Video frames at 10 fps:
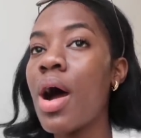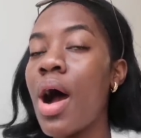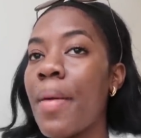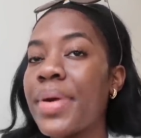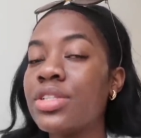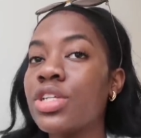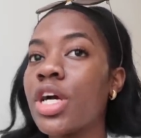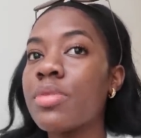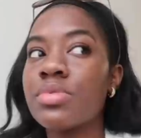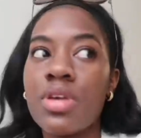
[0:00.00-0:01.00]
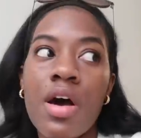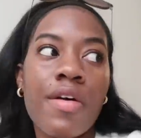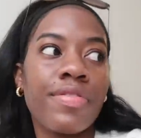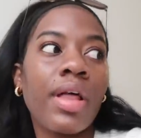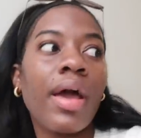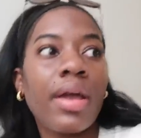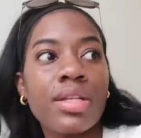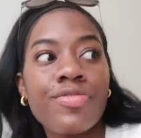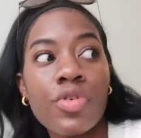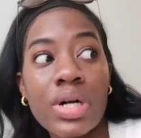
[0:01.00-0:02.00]
In terms of
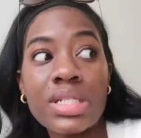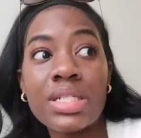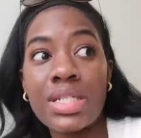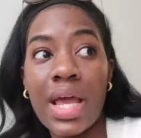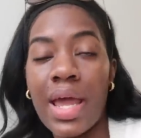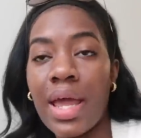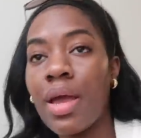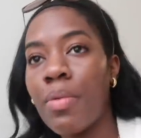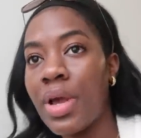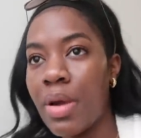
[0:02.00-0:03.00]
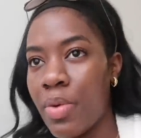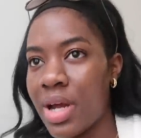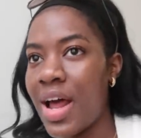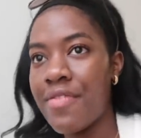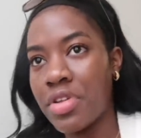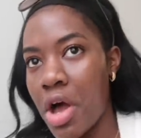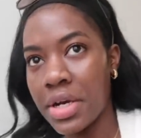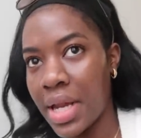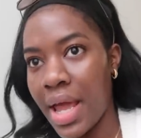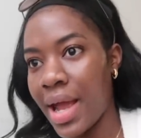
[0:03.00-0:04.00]
like for today, we're gonna have a
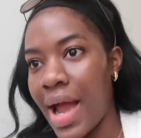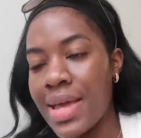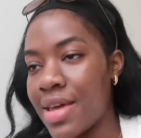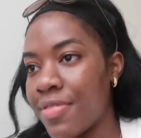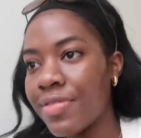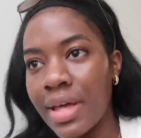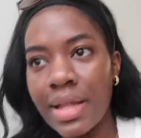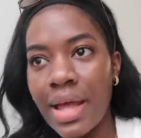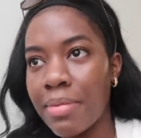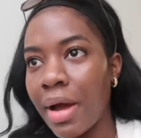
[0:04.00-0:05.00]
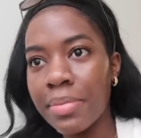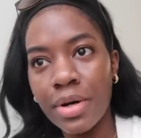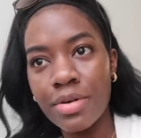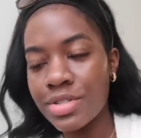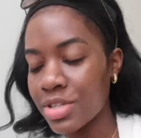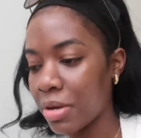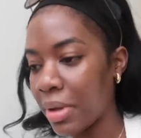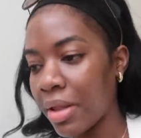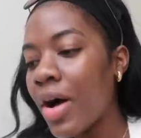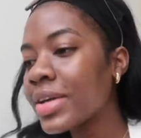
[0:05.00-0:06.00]
long day. I can feel it in my bones. It's gonna
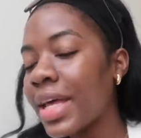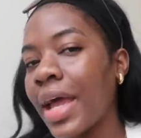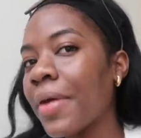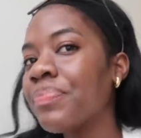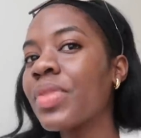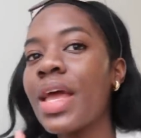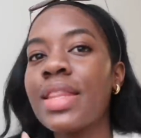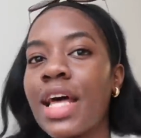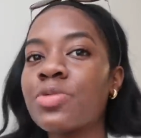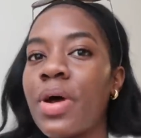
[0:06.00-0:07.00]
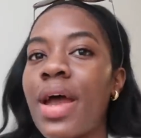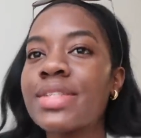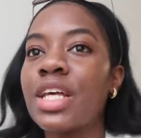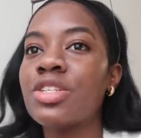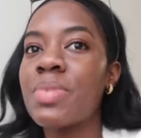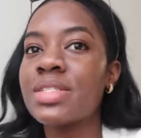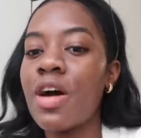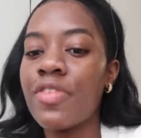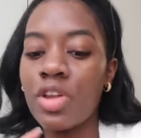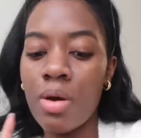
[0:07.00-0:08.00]
be a long day. That's why I said to
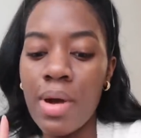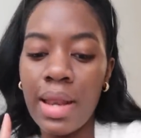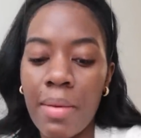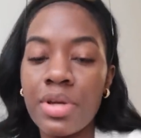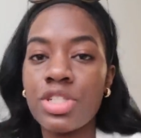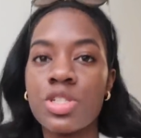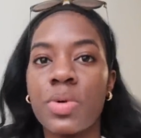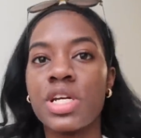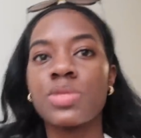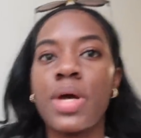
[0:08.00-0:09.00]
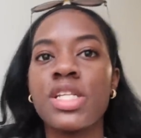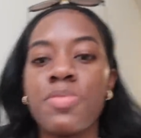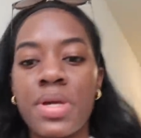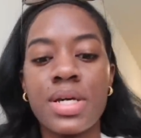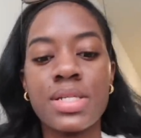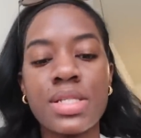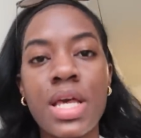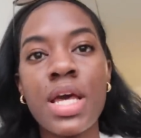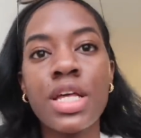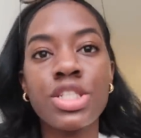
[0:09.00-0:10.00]
myself, you know what, let me just wear sweats, because
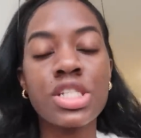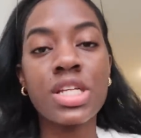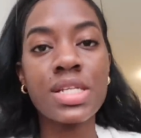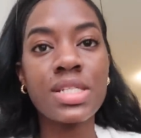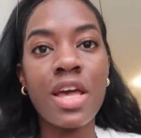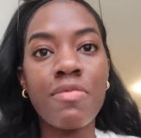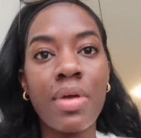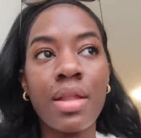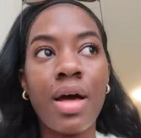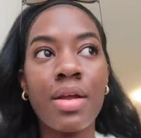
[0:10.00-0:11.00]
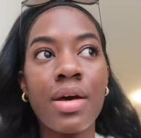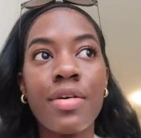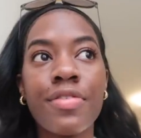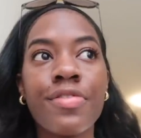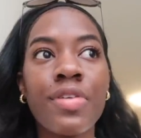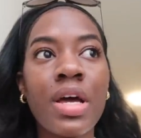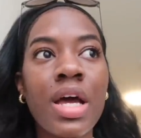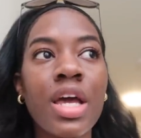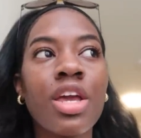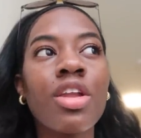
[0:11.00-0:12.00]
it's just gonna save me a lot of,
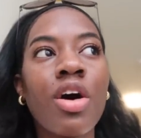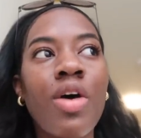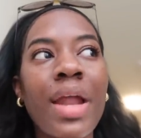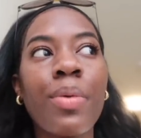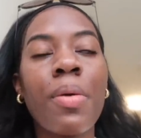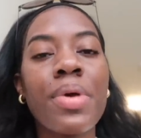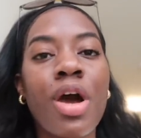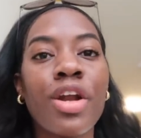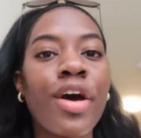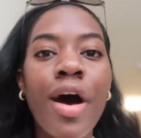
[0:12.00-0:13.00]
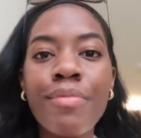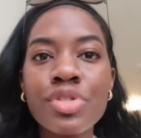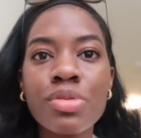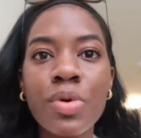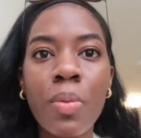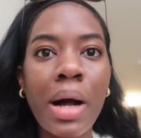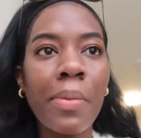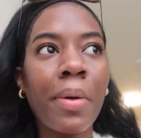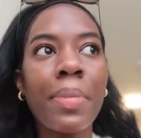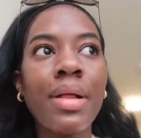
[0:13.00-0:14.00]
you know, I don't want to be uncomfortable
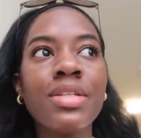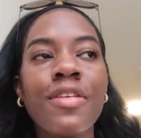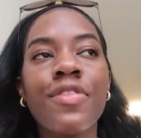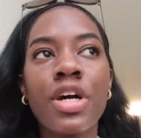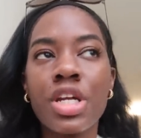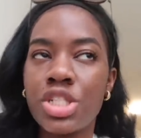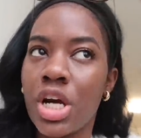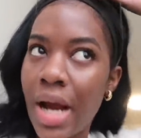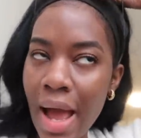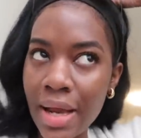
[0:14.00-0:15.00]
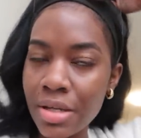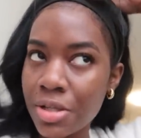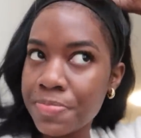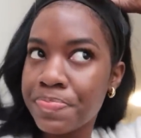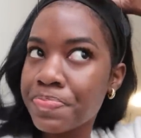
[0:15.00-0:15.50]
while we're building furniture and